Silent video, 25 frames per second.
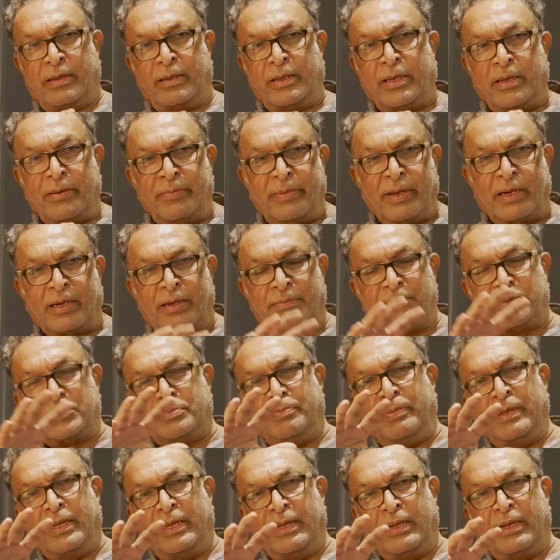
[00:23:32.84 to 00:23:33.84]
he becomes
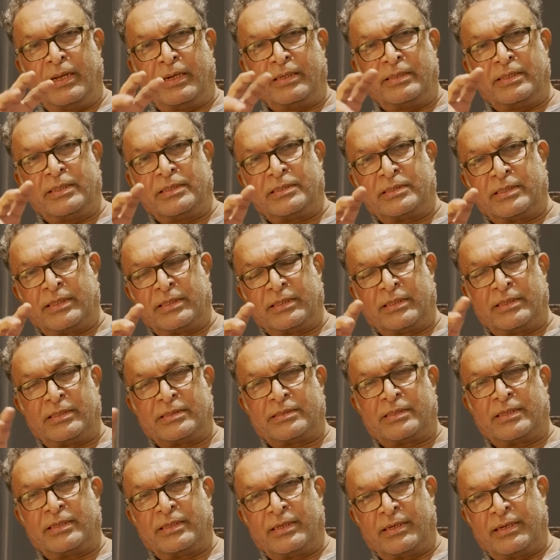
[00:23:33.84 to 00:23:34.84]
big and this thing,
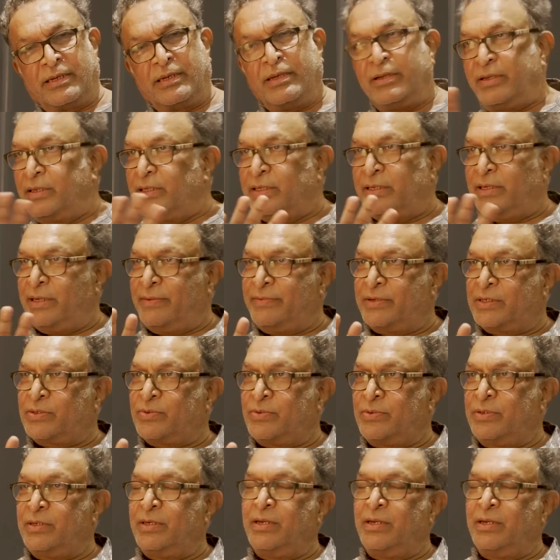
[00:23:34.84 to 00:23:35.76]
this and that, and he never told.